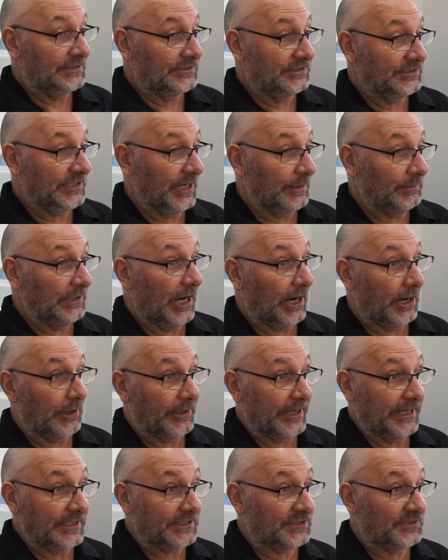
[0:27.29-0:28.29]

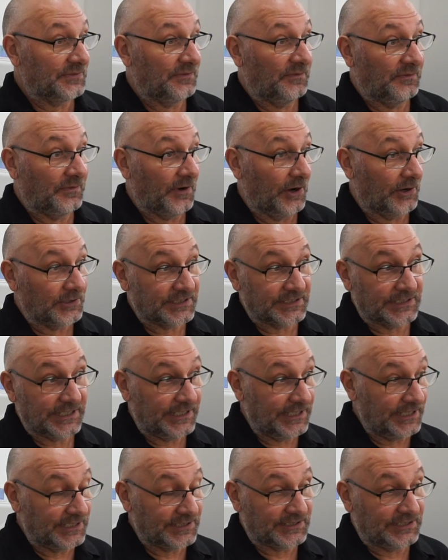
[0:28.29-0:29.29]
WRX
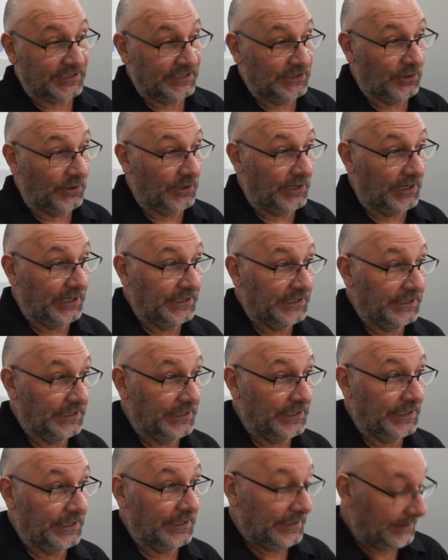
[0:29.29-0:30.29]
Forester
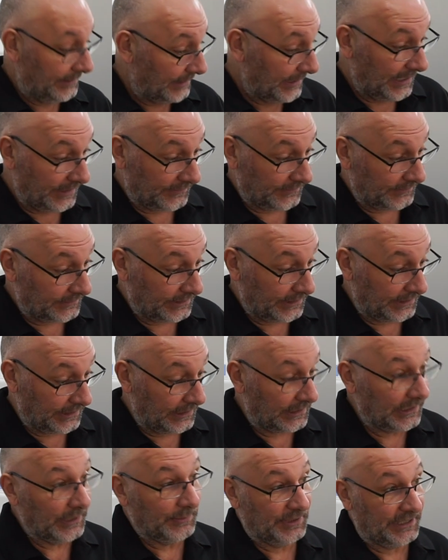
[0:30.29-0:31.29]
STI and
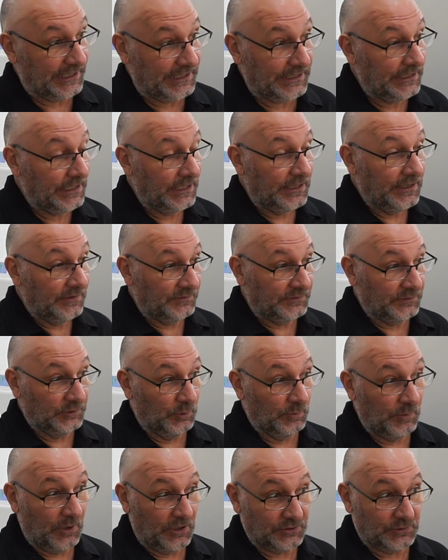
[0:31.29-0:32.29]
Liberty
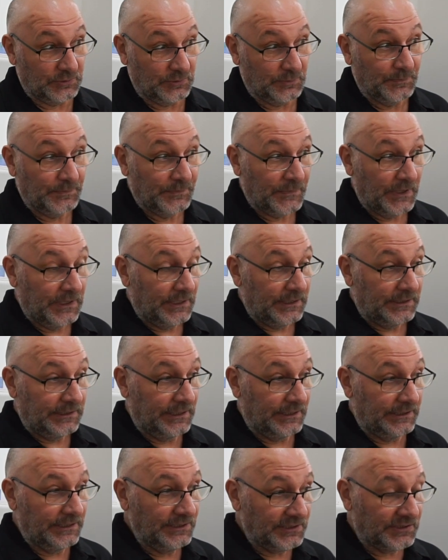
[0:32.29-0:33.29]
fuel module.
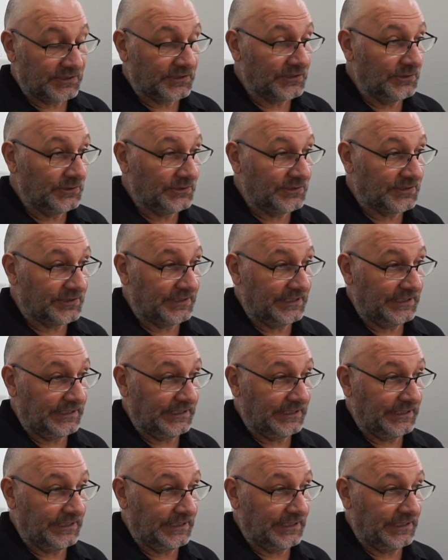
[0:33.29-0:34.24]
Now this suits the